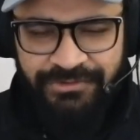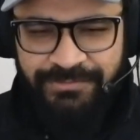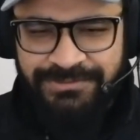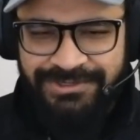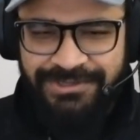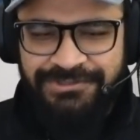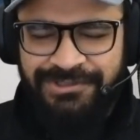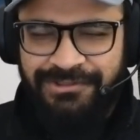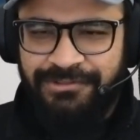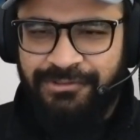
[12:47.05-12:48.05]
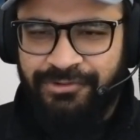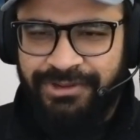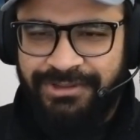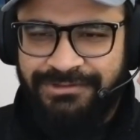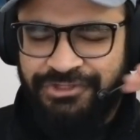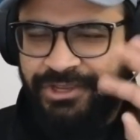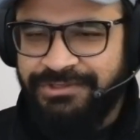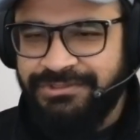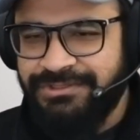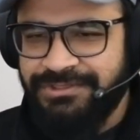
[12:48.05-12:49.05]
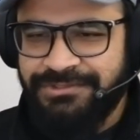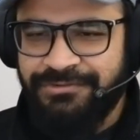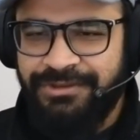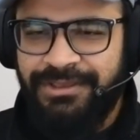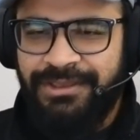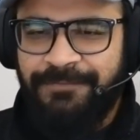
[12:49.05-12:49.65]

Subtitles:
representation learning, changes this, right?